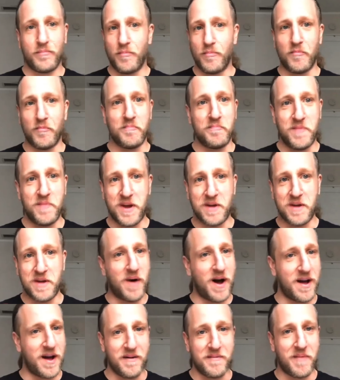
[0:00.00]
me and
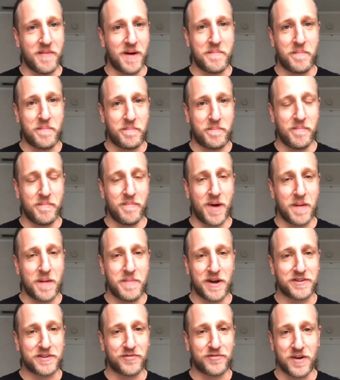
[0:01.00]
my
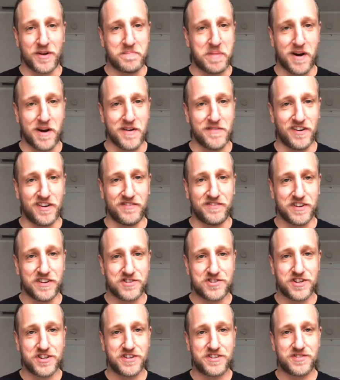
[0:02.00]
best friend, Perry Von
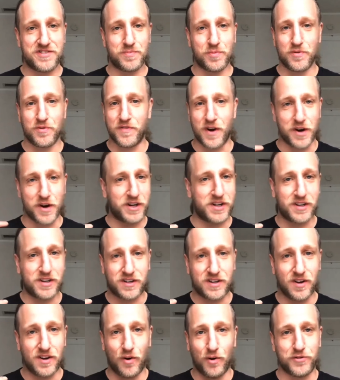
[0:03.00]
Vicious, we're very
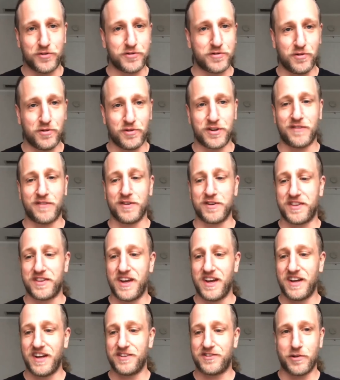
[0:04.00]
old school and
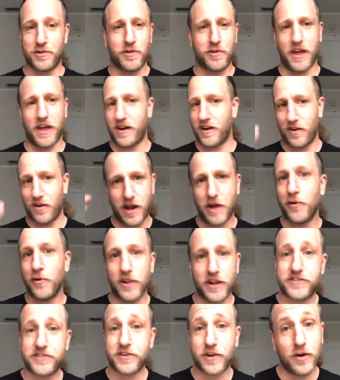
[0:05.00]
everything. And so we're like, okay, well,
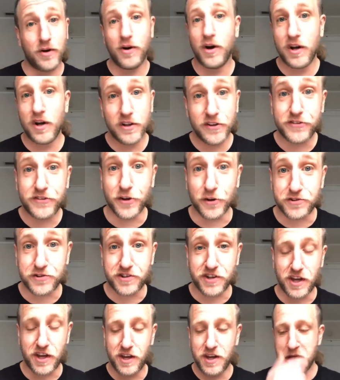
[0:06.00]
let's go
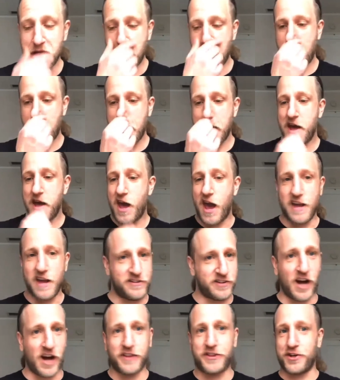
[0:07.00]
see. And
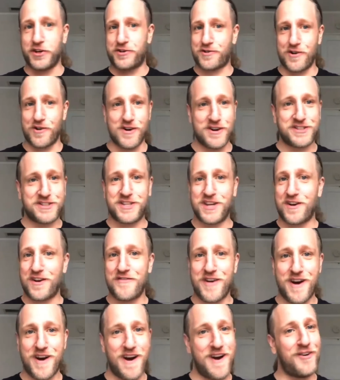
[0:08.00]
he's got the trunks that are
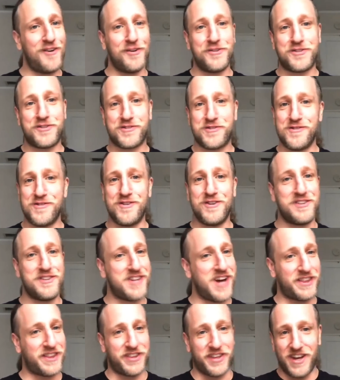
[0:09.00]
very old school. He's
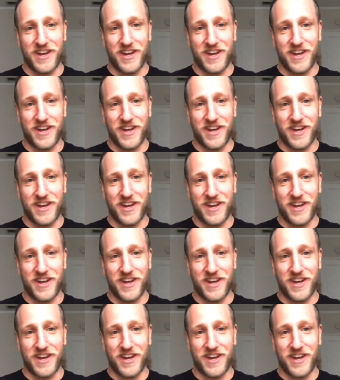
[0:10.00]
got the